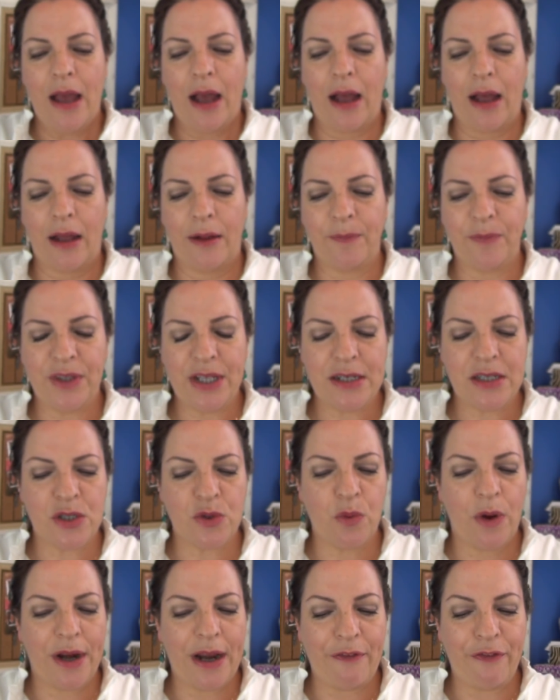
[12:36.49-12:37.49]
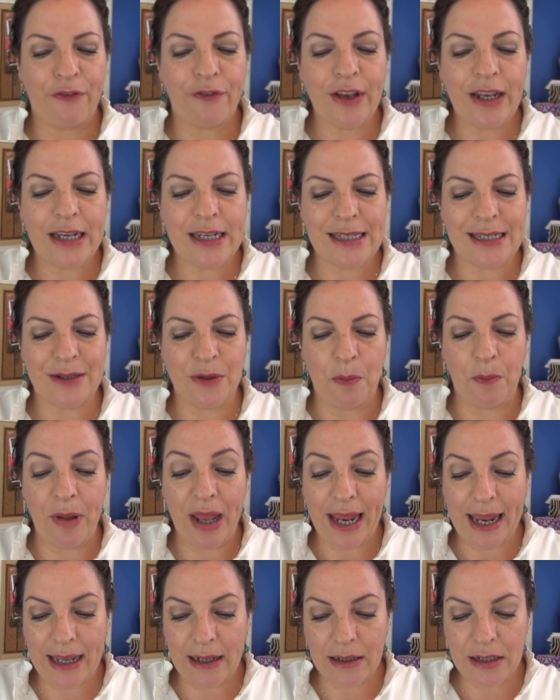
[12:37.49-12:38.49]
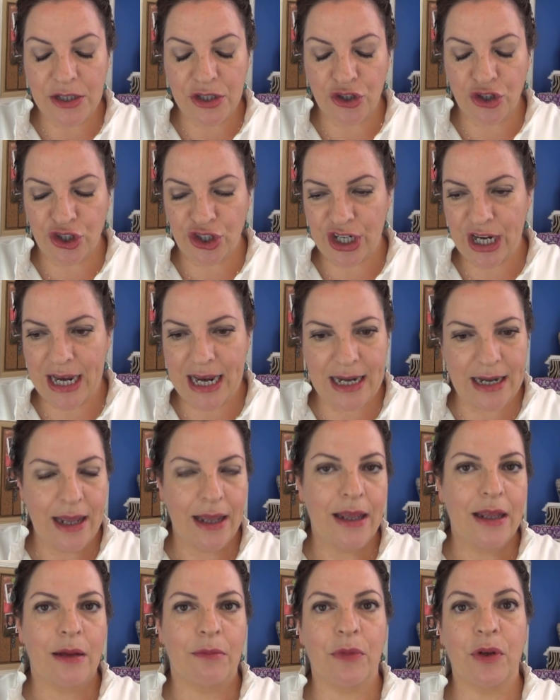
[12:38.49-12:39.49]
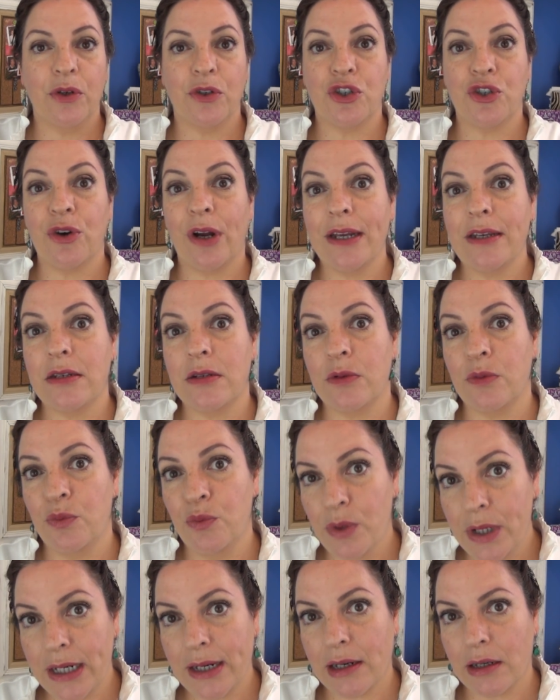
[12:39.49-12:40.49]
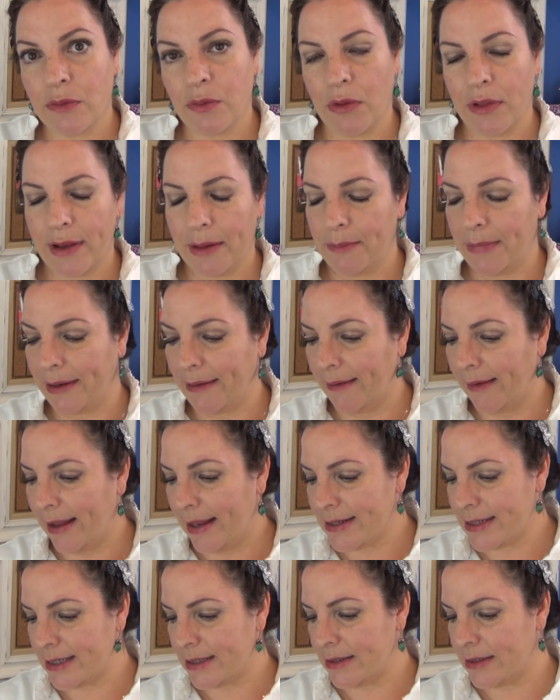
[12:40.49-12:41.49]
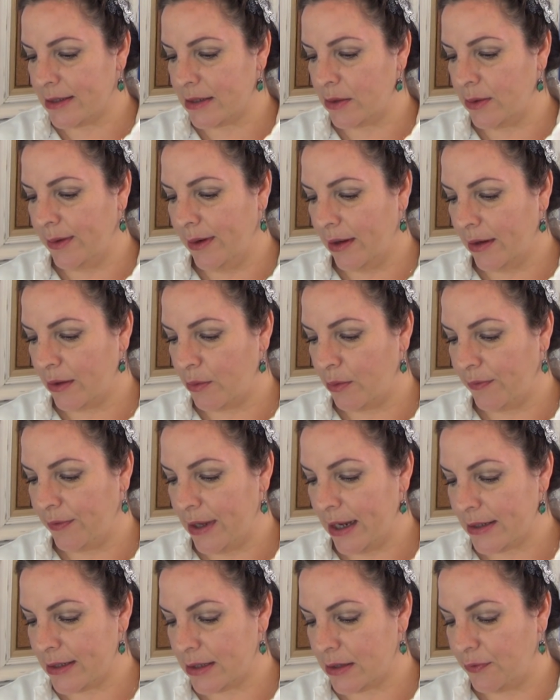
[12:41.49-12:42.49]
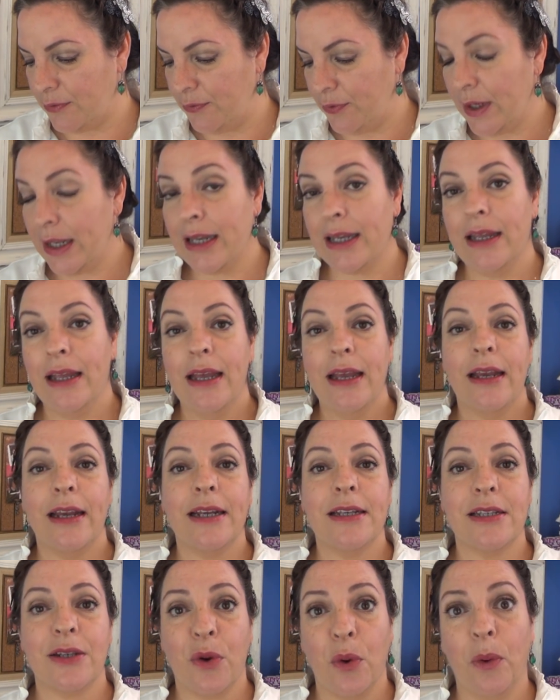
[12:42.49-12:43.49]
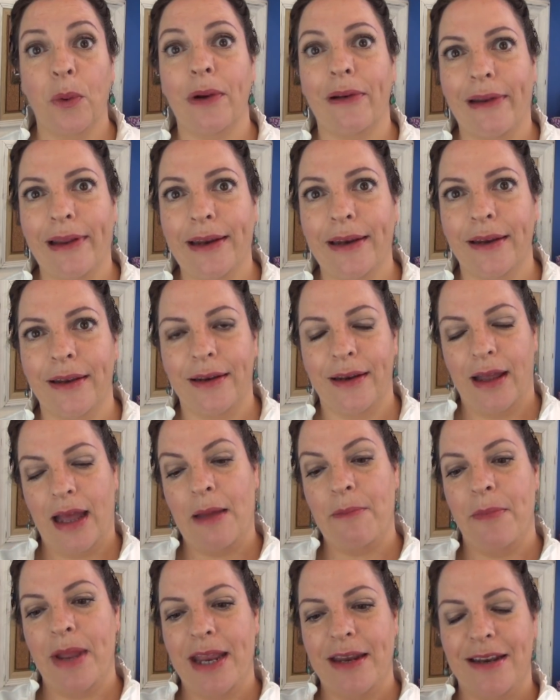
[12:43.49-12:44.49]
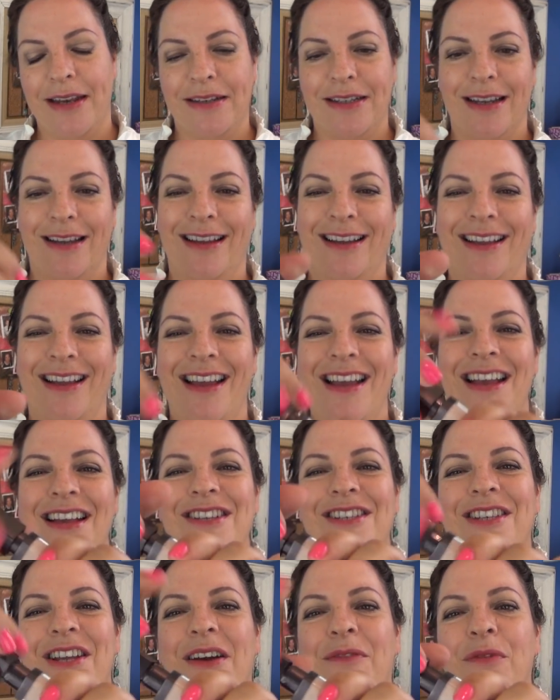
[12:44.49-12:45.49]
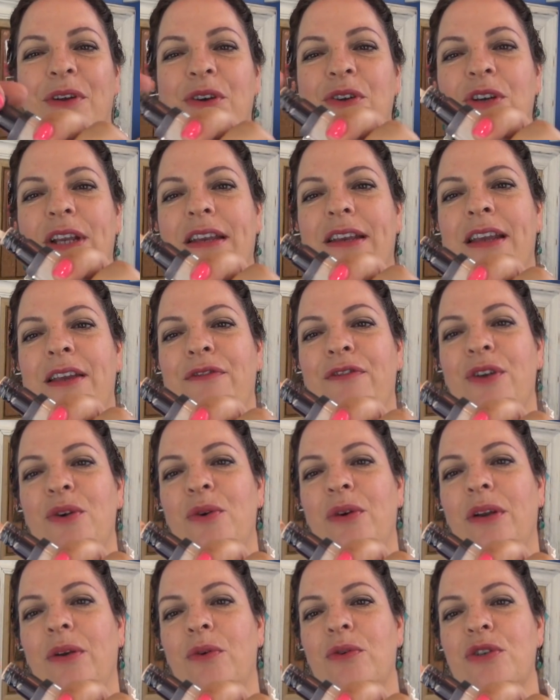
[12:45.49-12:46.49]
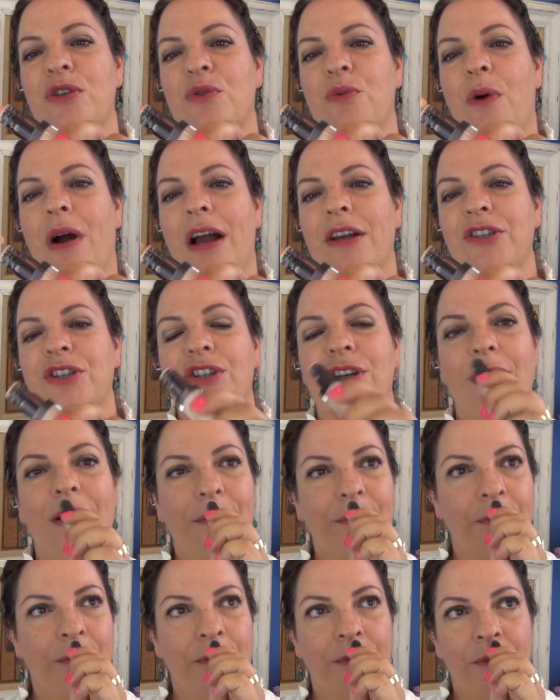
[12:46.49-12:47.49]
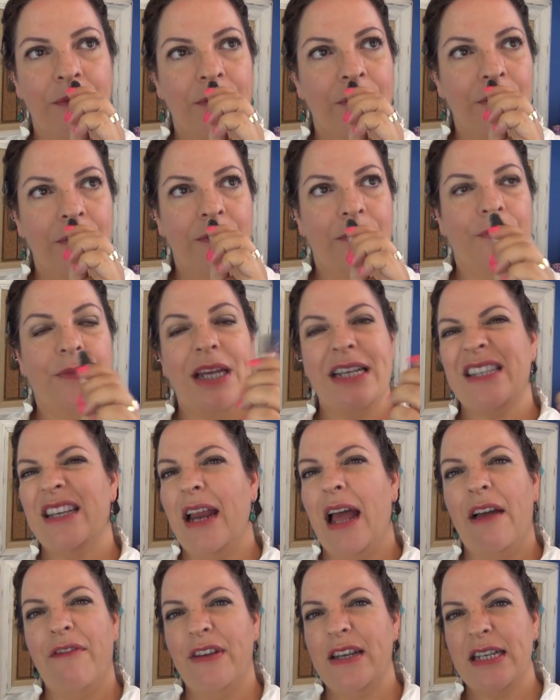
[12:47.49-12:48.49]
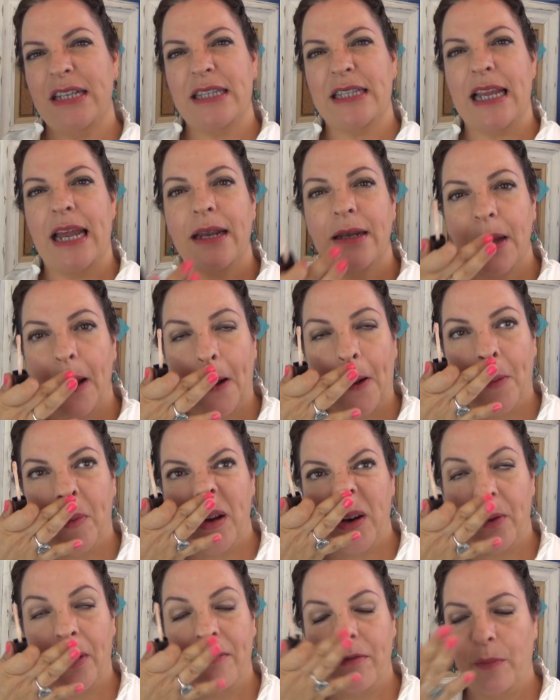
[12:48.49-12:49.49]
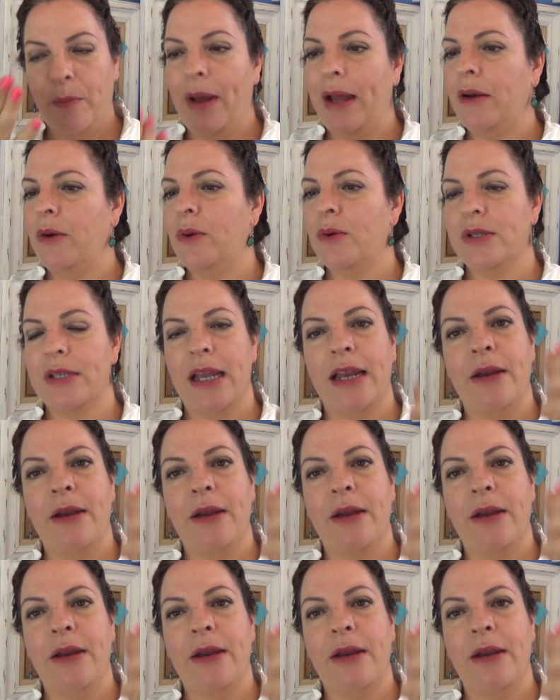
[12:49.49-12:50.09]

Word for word: Um, this one, I think, is the palest shade. I'm gonna try to read it without my glasses. Good luck with that, Sophia. It's called Linen. I made it. So I'm gonna give you a little swash. Doesn't have any scent. I hope I don't have on my nose.